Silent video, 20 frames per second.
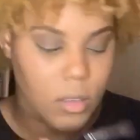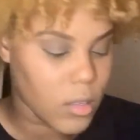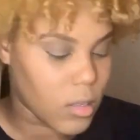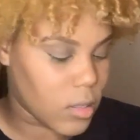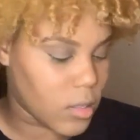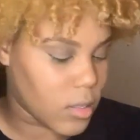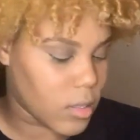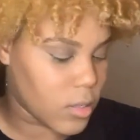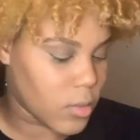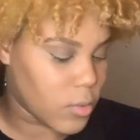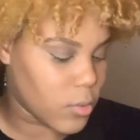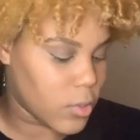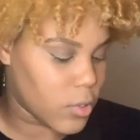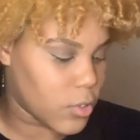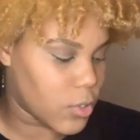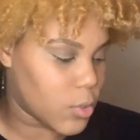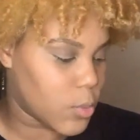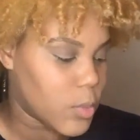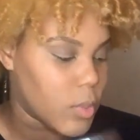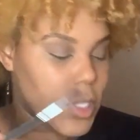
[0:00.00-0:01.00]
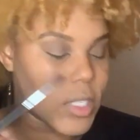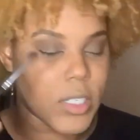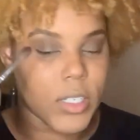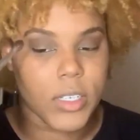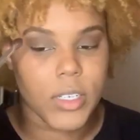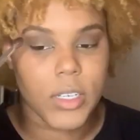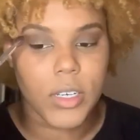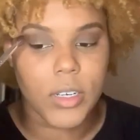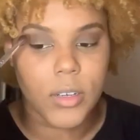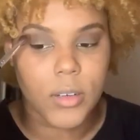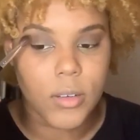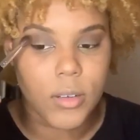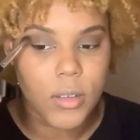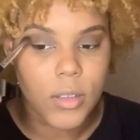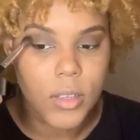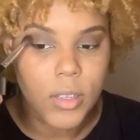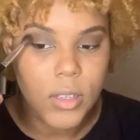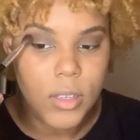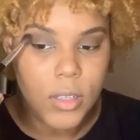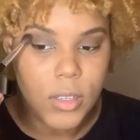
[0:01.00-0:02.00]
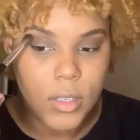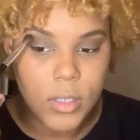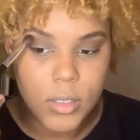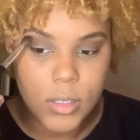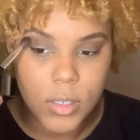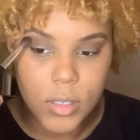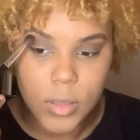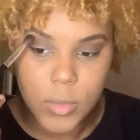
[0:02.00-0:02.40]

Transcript: Like once you blend it out, it's